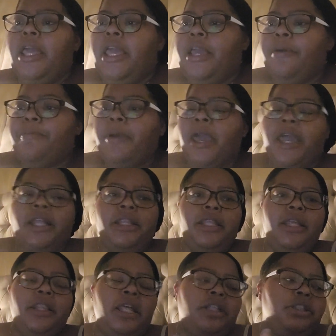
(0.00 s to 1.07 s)

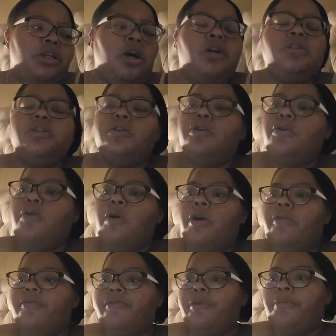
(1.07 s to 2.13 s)
impacted. That's also a
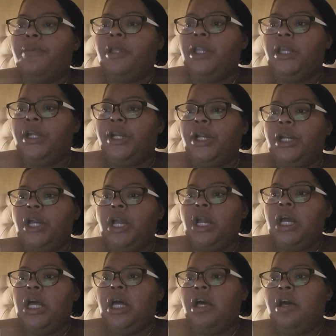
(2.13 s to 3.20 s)
quote from Miller.
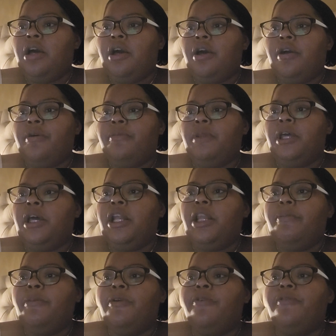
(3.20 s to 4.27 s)
The
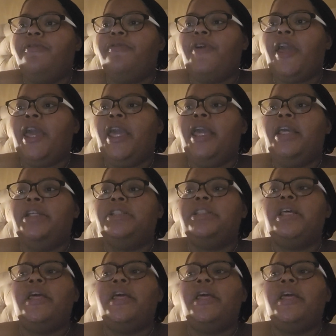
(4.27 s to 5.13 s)
honeymoon phase